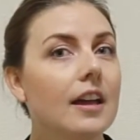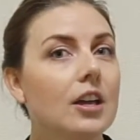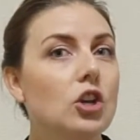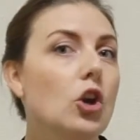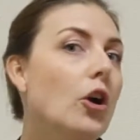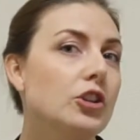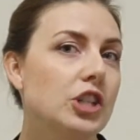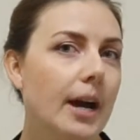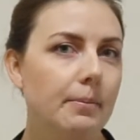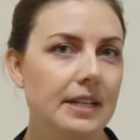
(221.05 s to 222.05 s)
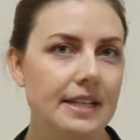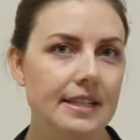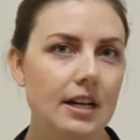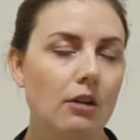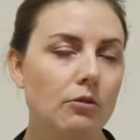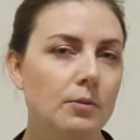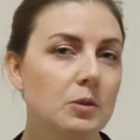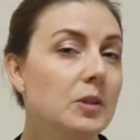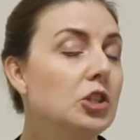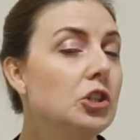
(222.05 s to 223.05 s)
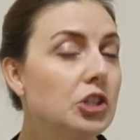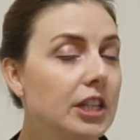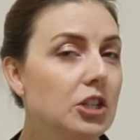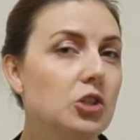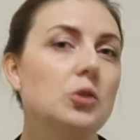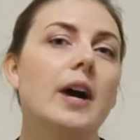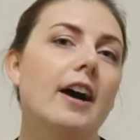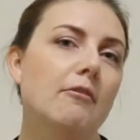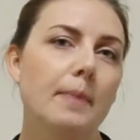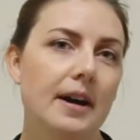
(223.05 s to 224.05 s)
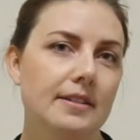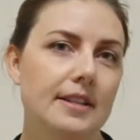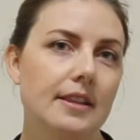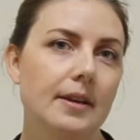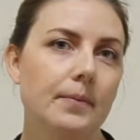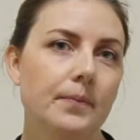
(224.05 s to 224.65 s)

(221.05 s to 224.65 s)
non-Japanese style rooms, which usually do have bars in them.